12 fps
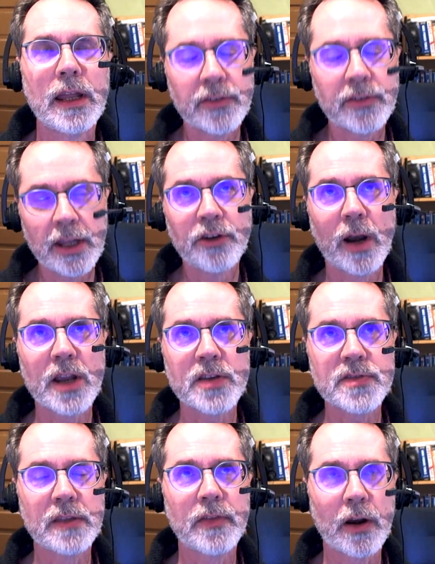It's
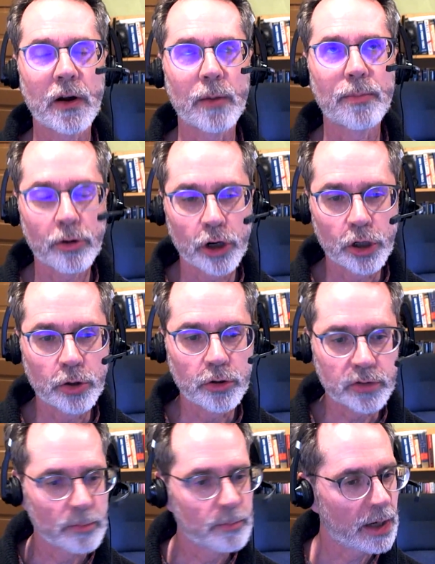interesting their
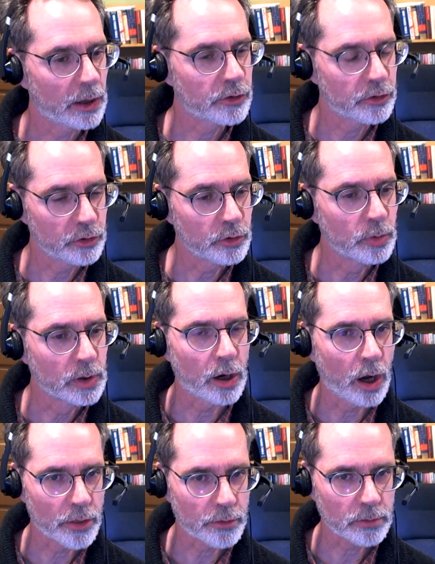approach compared to
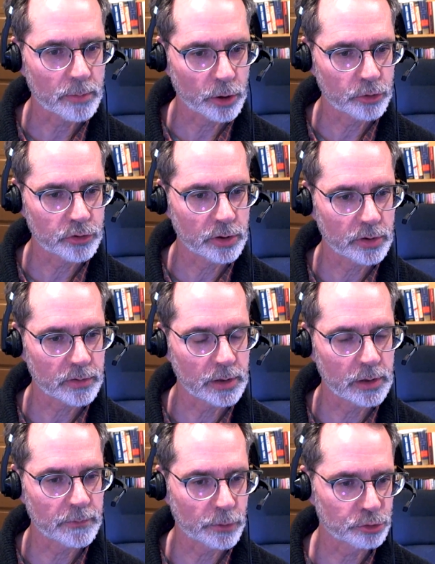other approaches
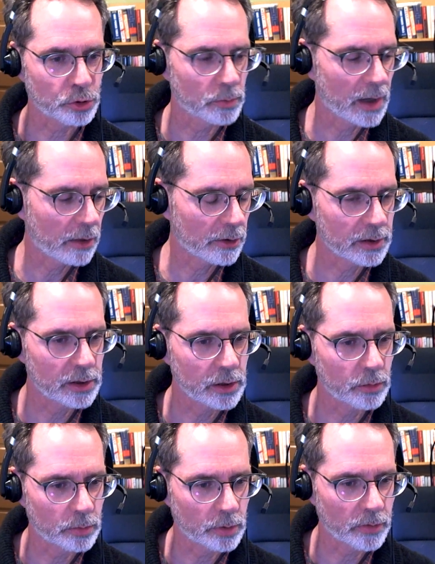in virtual reality
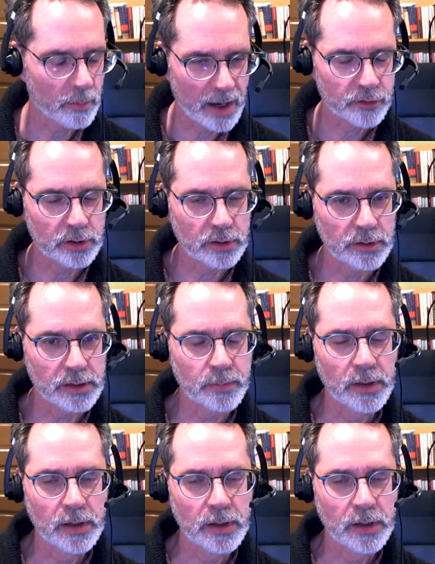or the Magic Leap.